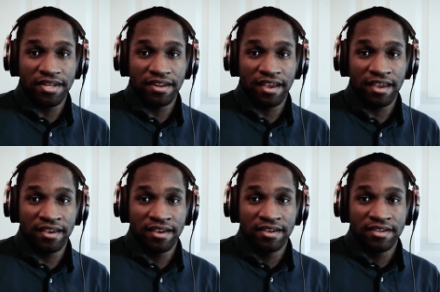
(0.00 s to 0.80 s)
did a
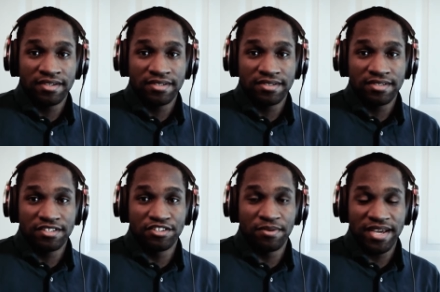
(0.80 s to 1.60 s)

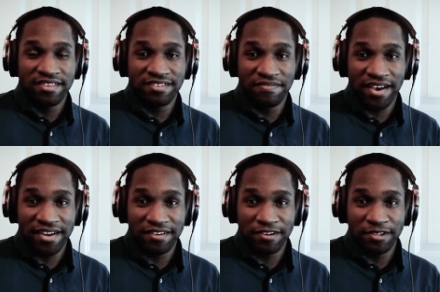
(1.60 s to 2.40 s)
Strengths
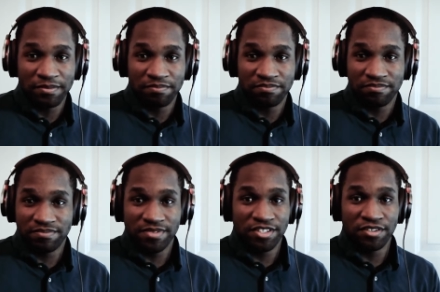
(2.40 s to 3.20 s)
Finder
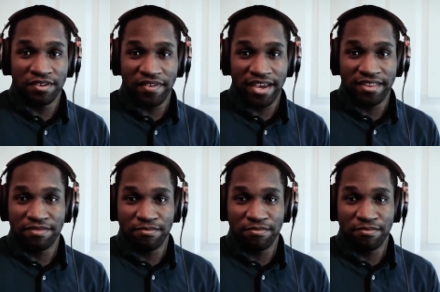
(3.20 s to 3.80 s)
survey,